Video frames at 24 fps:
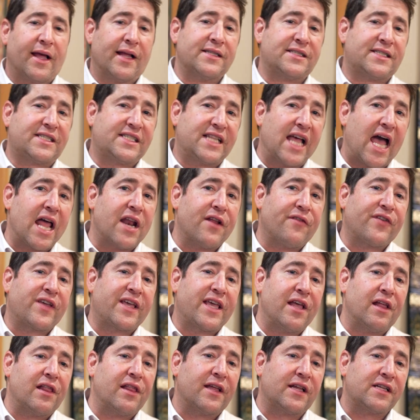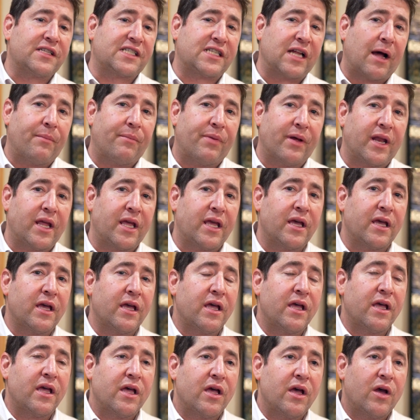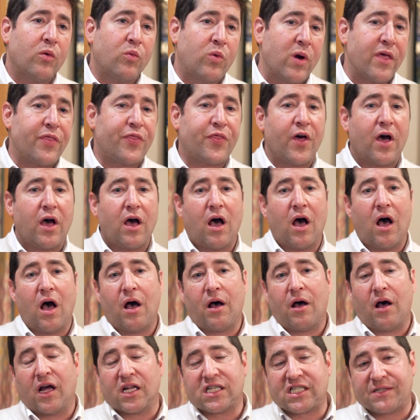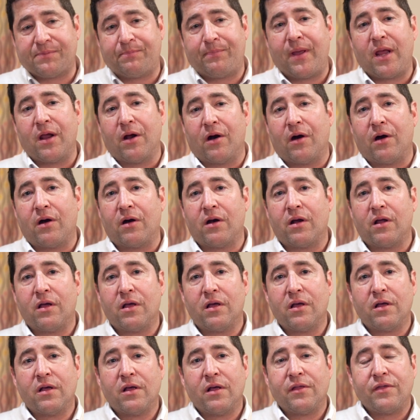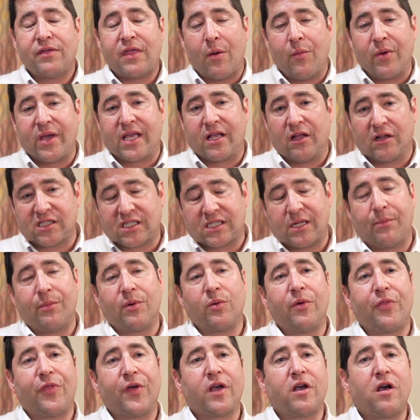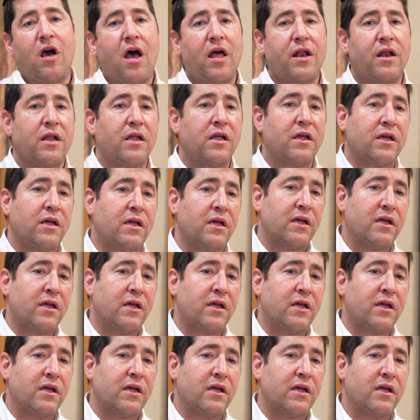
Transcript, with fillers: Instead of killing somebody with a spear, then we kill someone with a gun.